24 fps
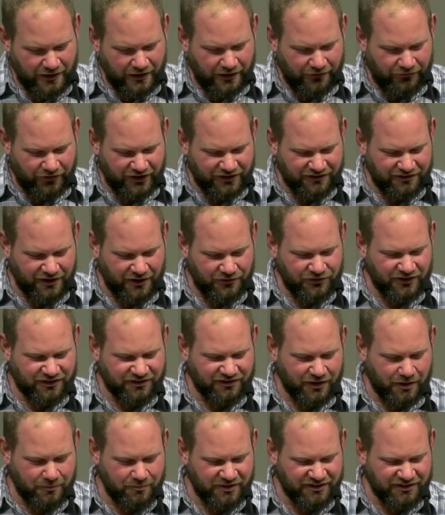If I set the
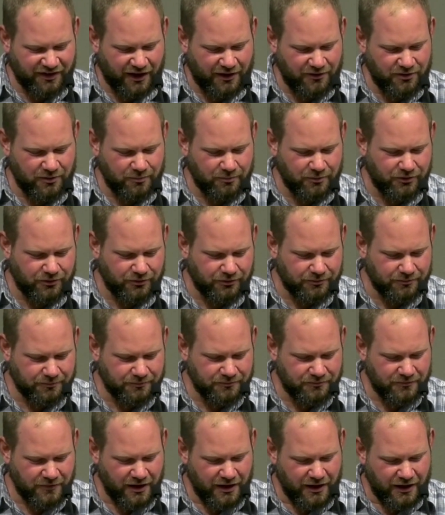sun beside the moon,
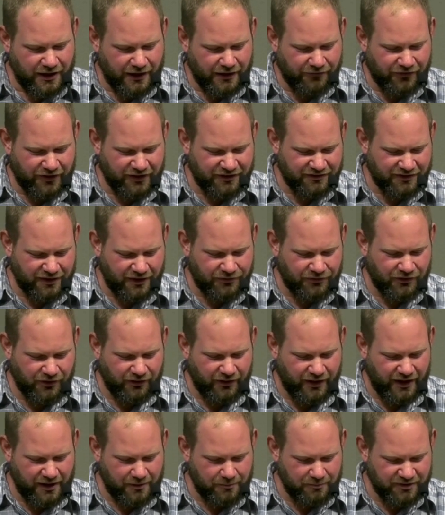and if I set the
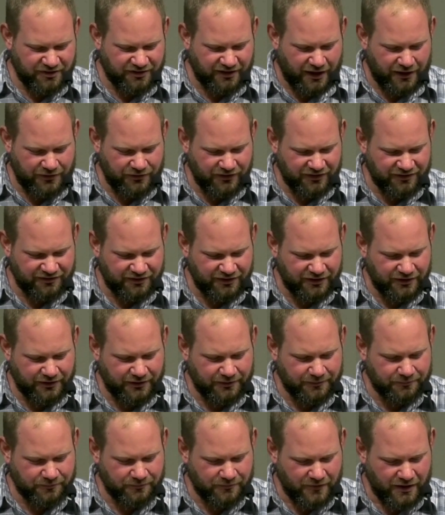land beside the
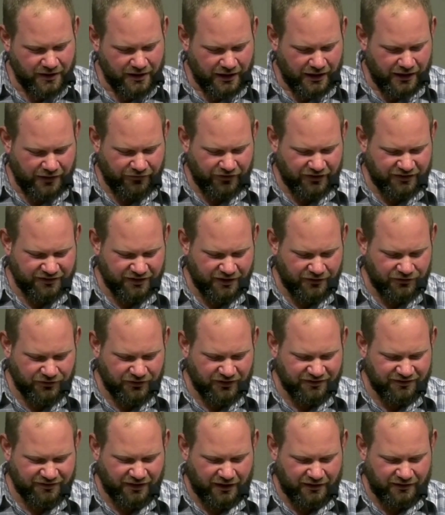sea, and if I set
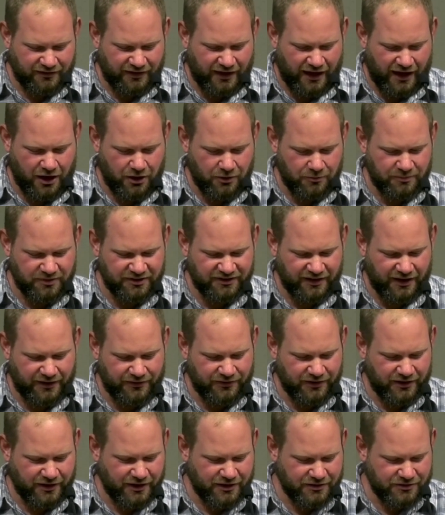the town
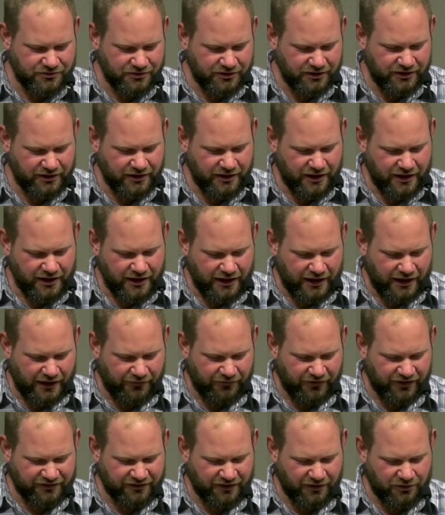beside the country, and
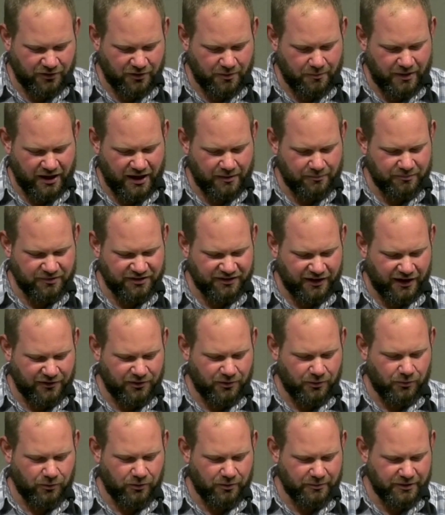if I set the man
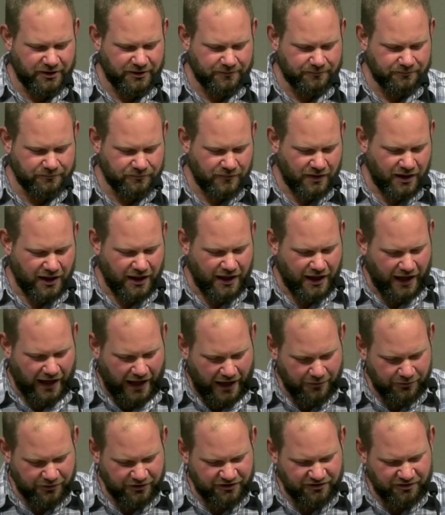beside the woman,
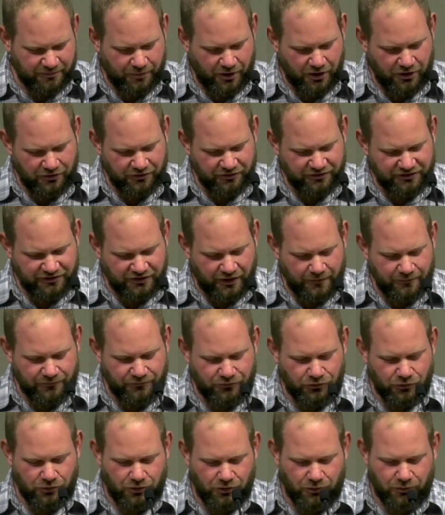I would suppose some
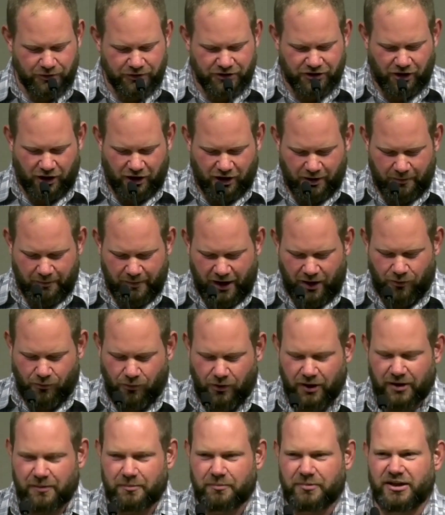fool would talk about
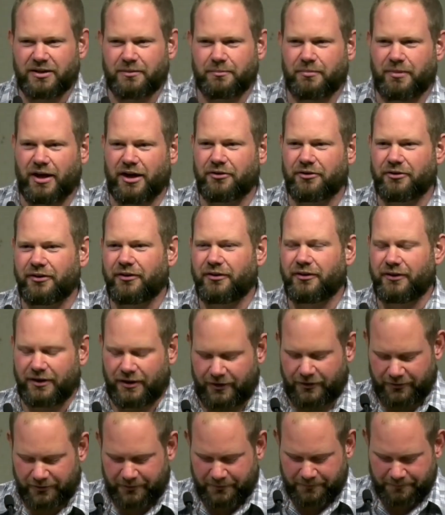one being better than the
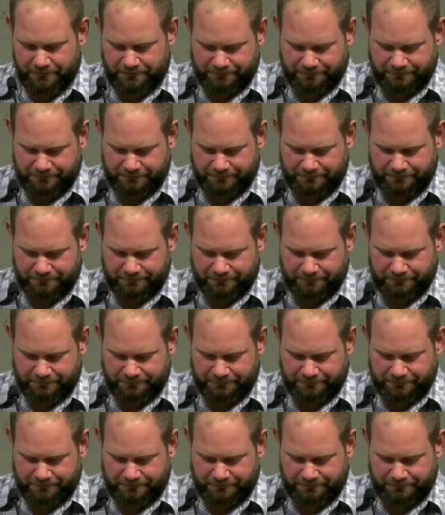other.